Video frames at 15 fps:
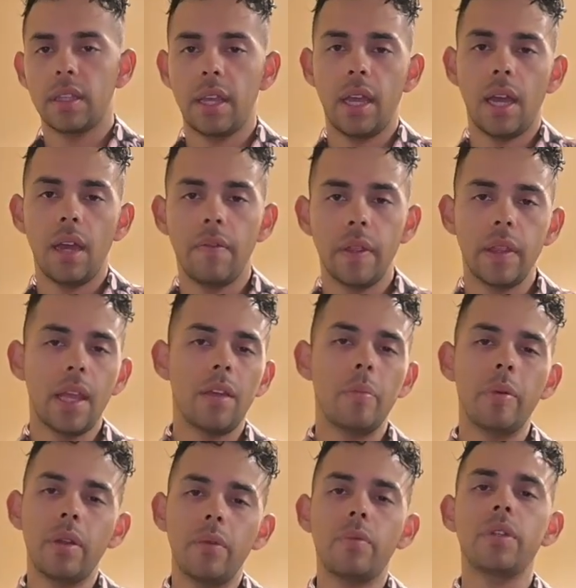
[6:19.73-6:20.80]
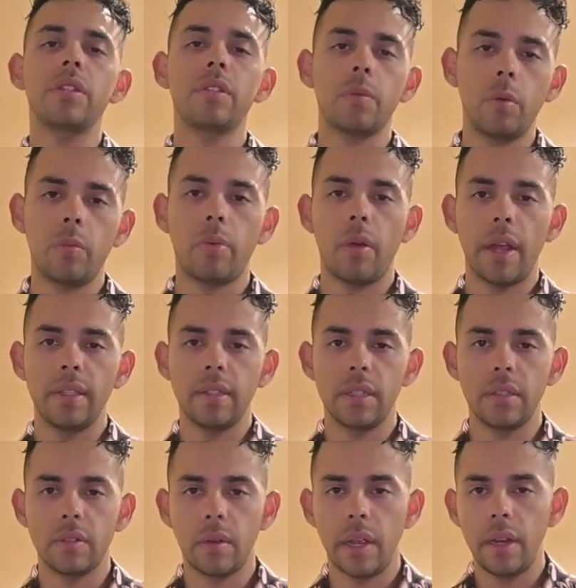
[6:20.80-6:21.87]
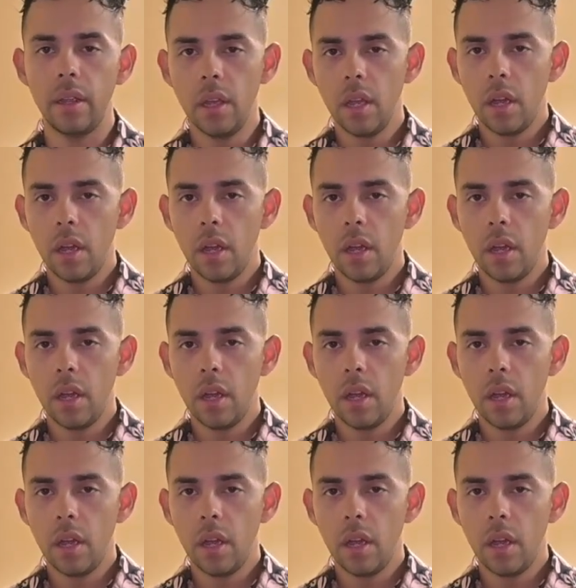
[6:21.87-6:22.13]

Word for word: that they have, and they have pretty reasonable prices, right?